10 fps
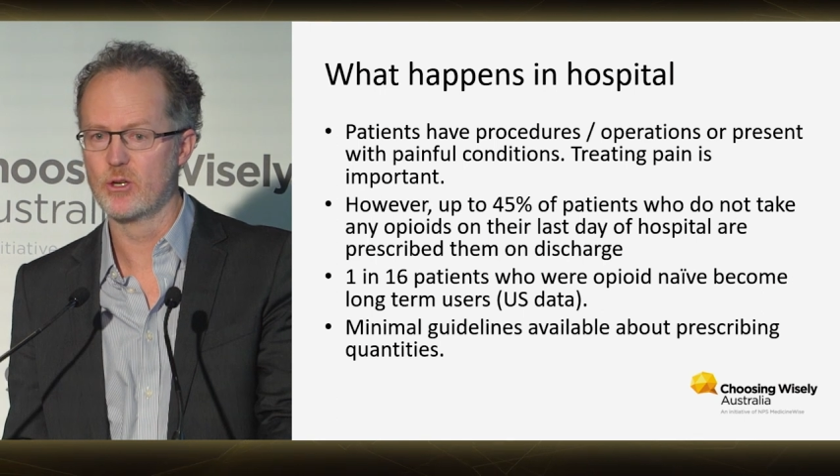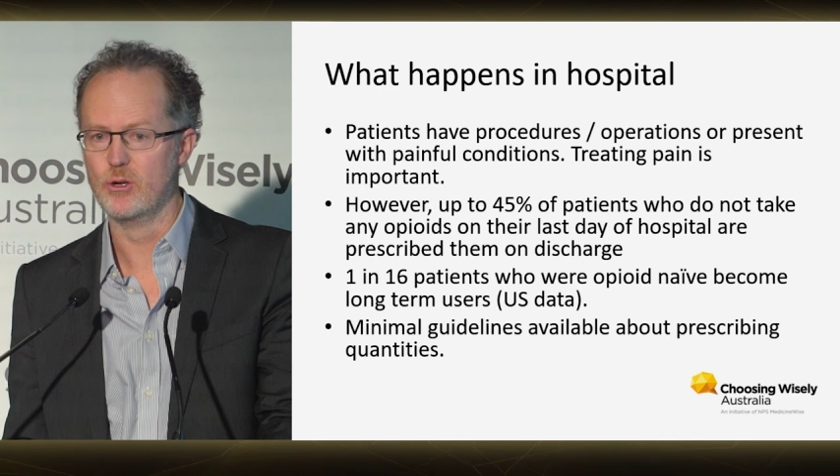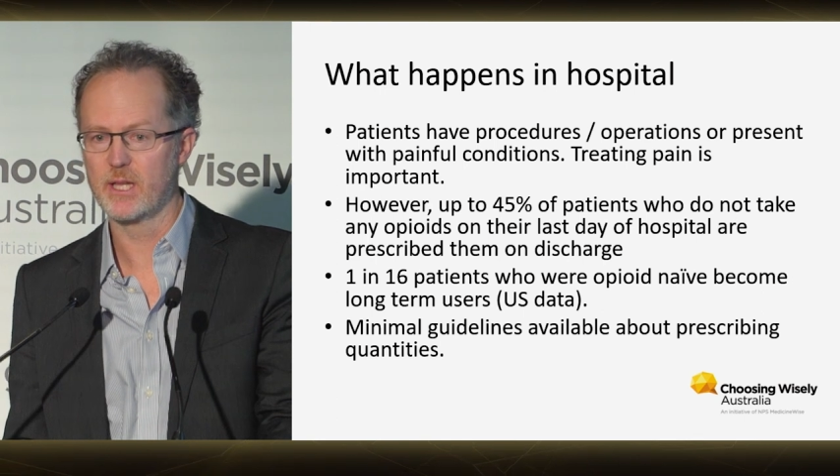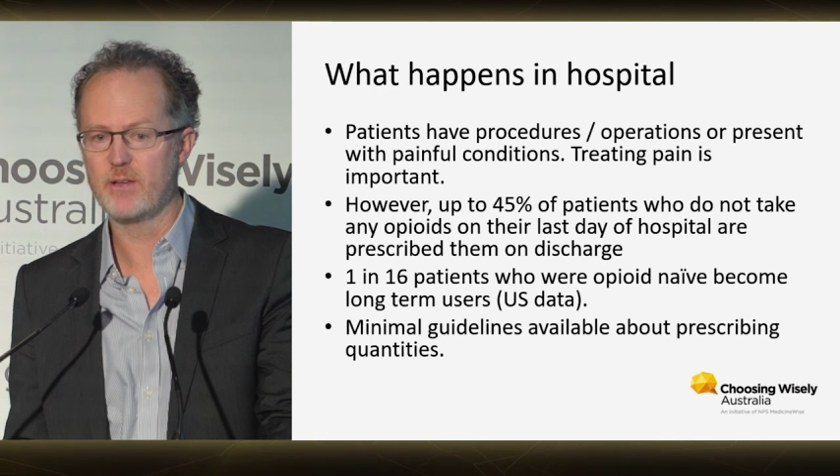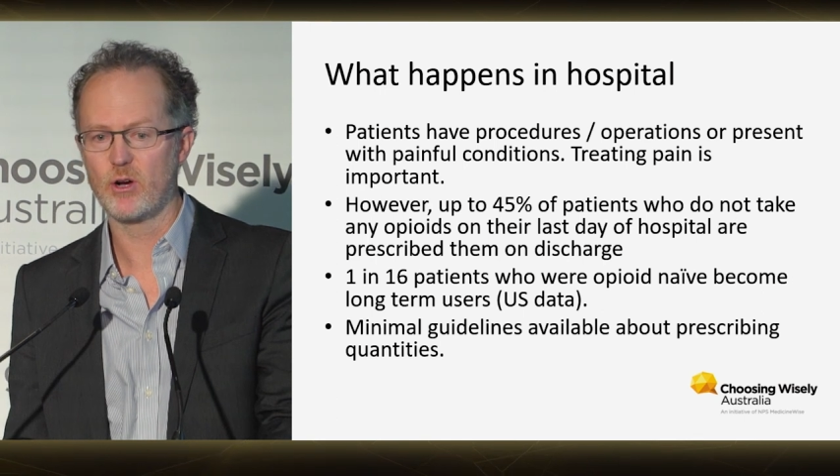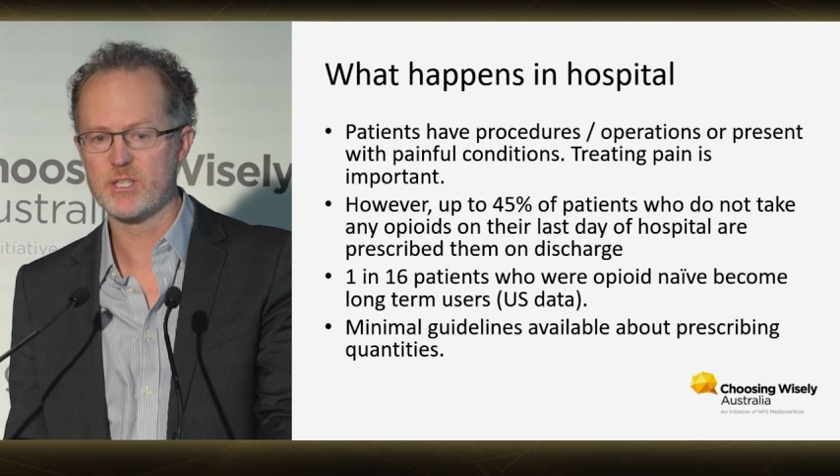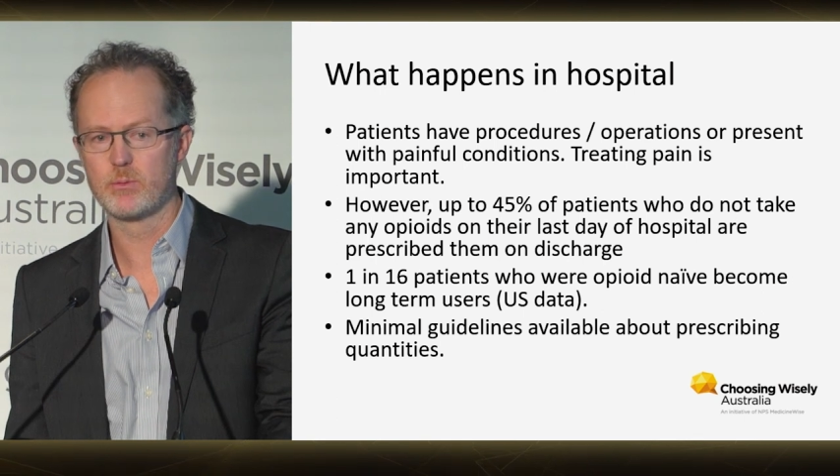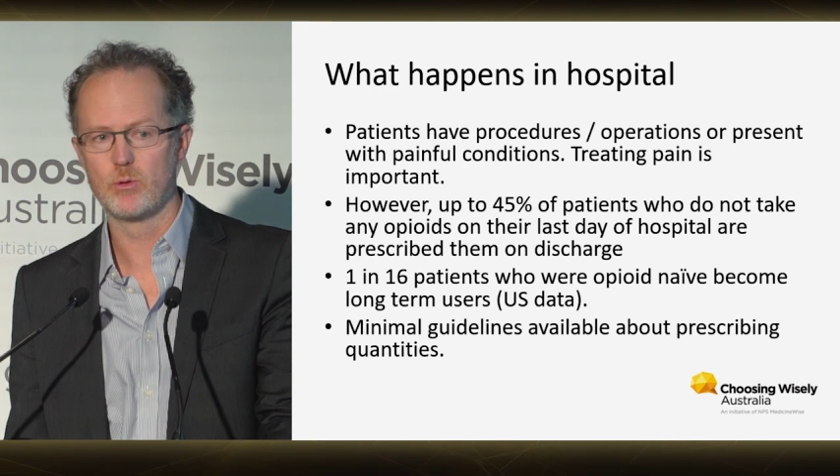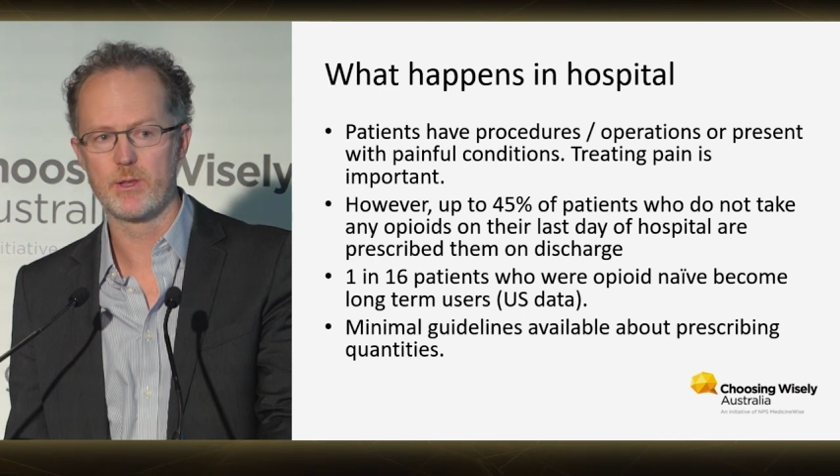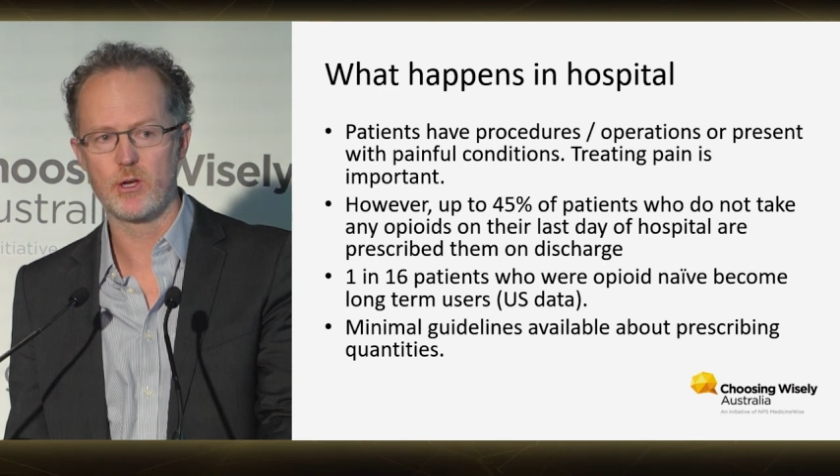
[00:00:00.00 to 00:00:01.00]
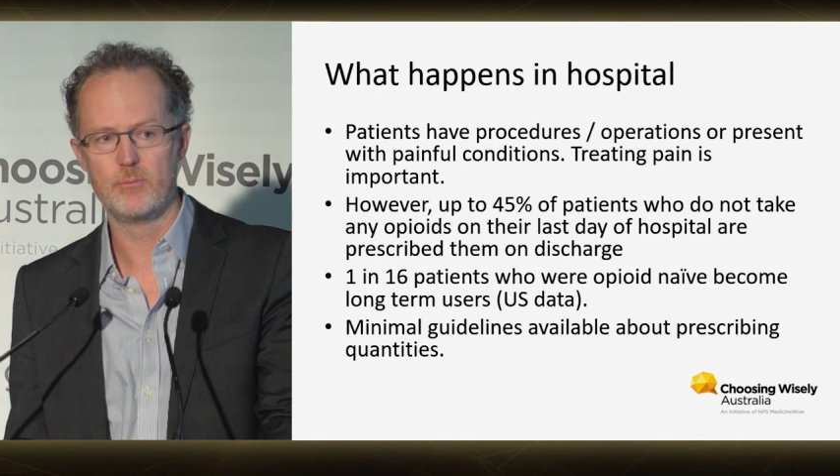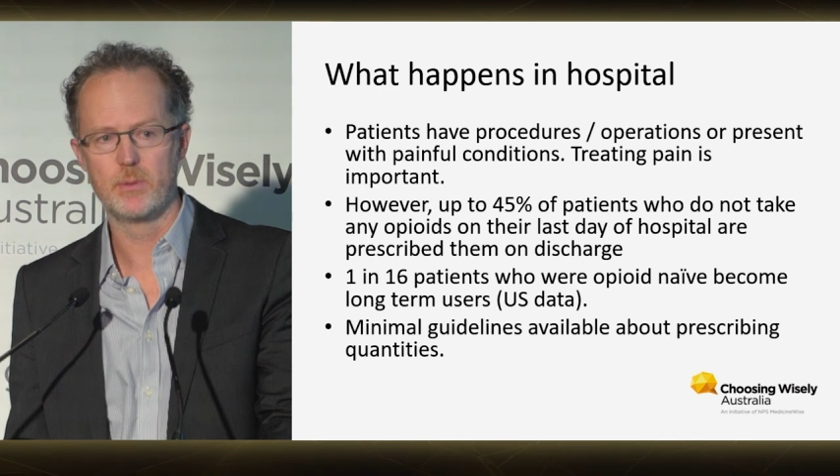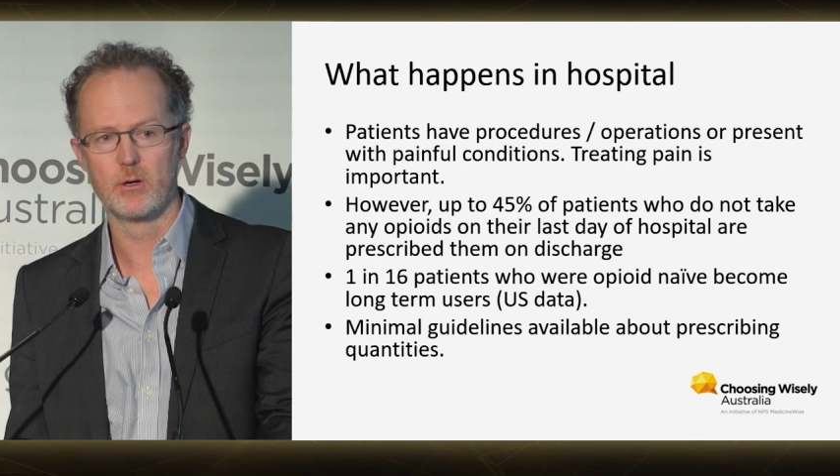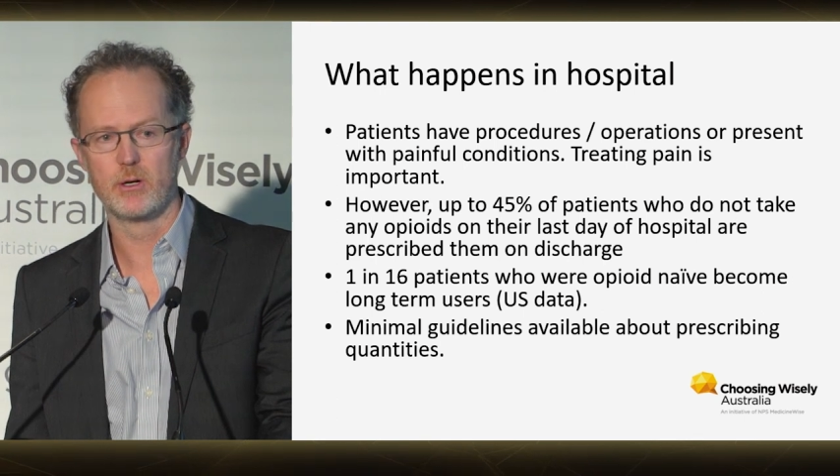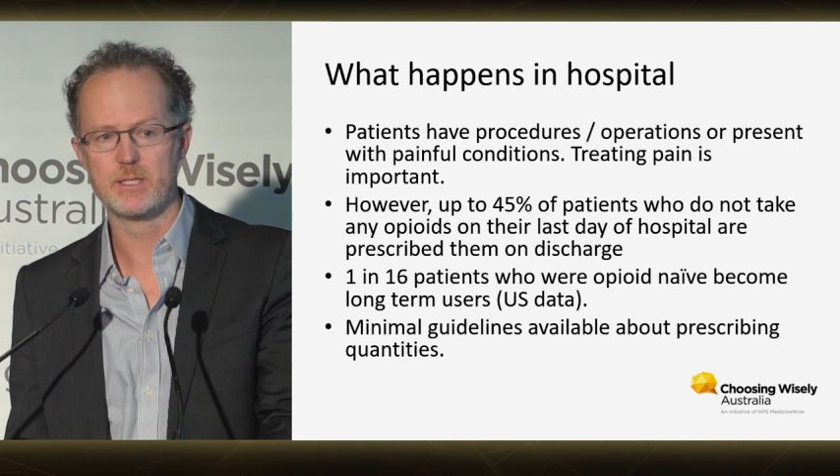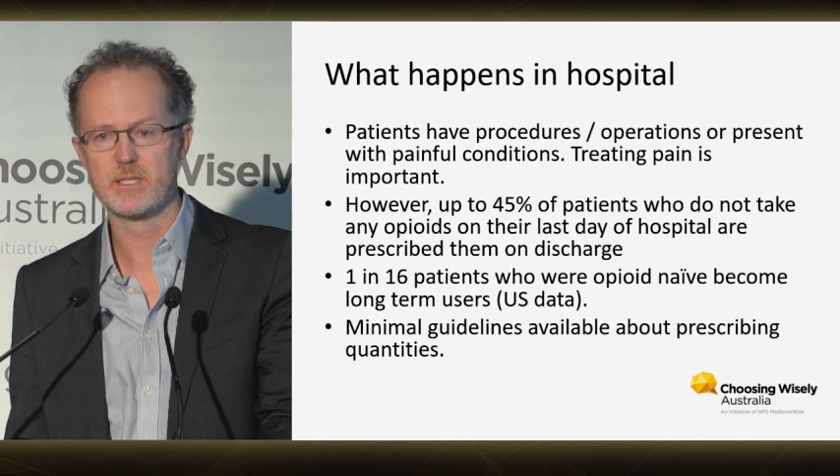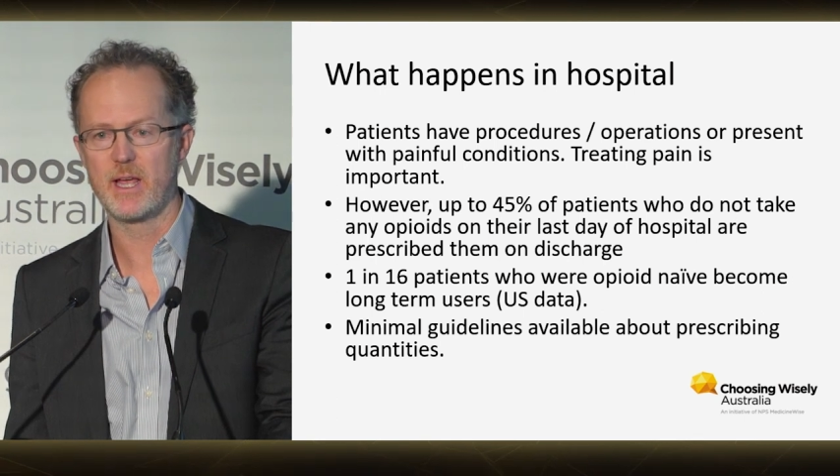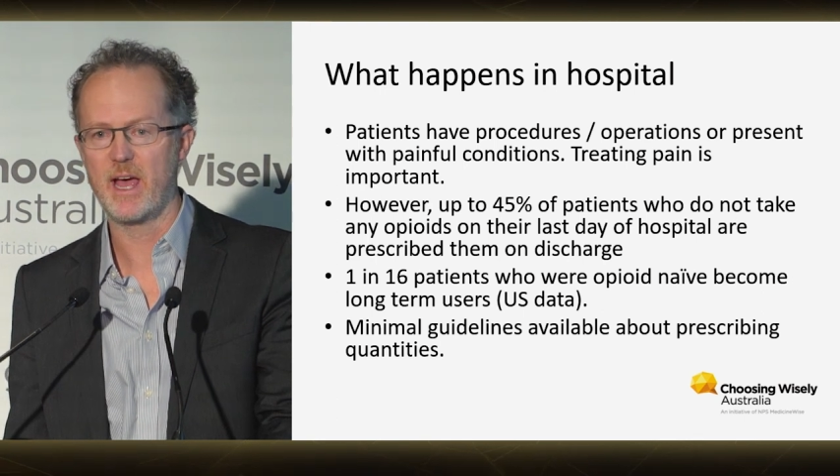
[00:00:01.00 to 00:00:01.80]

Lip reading: who leave hospital with opioids